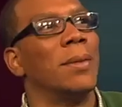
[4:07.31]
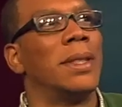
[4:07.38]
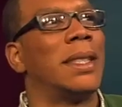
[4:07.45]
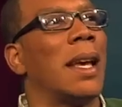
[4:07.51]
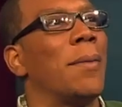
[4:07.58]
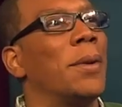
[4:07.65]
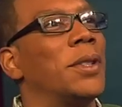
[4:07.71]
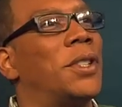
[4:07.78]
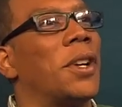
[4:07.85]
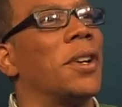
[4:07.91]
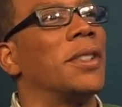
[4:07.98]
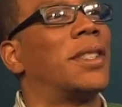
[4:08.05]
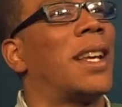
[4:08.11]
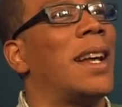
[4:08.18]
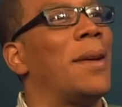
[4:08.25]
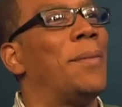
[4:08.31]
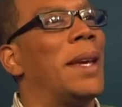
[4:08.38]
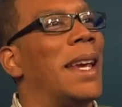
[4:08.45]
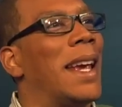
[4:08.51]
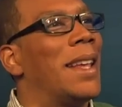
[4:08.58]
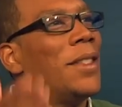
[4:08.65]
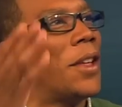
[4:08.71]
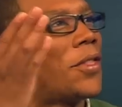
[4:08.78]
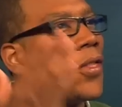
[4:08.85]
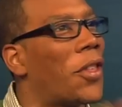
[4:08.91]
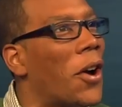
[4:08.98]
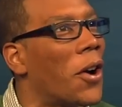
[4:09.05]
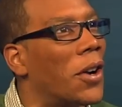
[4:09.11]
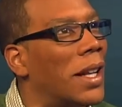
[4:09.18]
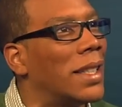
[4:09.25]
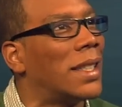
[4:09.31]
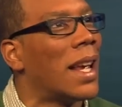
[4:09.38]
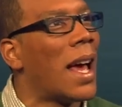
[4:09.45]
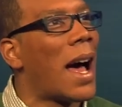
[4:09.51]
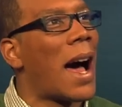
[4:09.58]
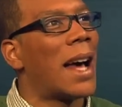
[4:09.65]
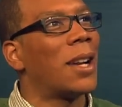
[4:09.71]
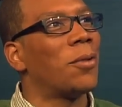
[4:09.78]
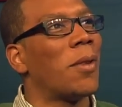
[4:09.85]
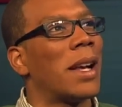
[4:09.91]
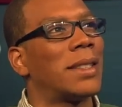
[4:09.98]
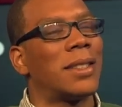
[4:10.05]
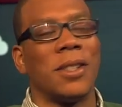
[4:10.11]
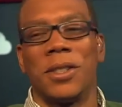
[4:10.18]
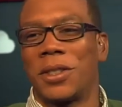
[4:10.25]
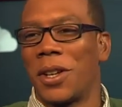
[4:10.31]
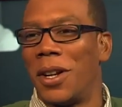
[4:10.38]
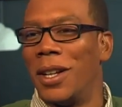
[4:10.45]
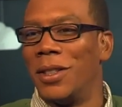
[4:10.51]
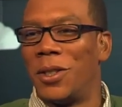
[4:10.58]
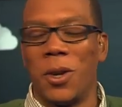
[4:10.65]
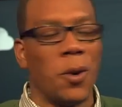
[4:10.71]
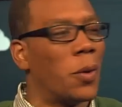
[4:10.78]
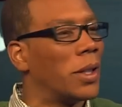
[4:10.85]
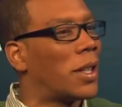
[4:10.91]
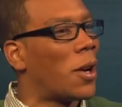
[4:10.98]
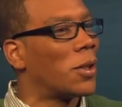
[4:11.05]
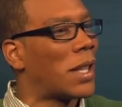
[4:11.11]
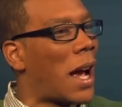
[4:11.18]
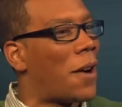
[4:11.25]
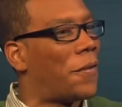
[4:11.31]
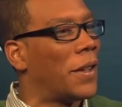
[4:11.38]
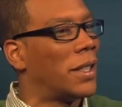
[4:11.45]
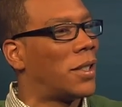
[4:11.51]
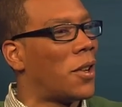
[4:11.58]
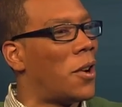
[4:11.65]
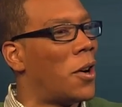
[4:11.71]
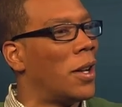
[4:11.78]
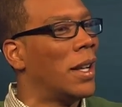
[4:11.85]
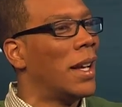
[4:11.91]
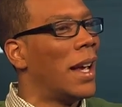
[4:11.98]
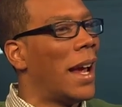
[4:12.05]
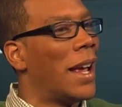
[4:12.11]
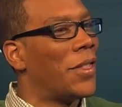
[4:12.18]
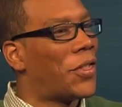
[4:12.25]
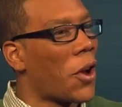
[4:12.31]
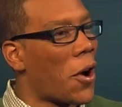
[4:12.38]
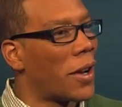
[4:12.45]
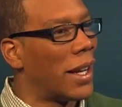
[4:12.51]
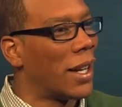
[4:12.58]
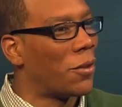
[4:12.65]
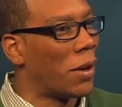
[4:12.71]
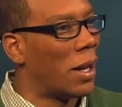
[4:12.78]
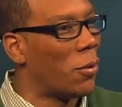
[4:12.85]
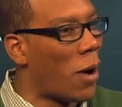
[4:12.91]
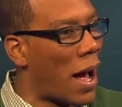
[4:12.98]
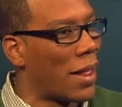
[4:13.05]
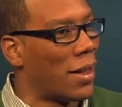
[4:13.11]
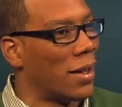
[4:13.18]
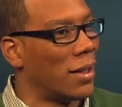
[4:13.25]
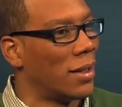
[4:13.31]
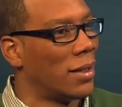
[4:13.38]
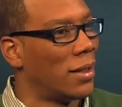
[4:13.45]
The temperature is going to be in the 30s. How the wrestlers going to do with those outfits on in 30-degree weather?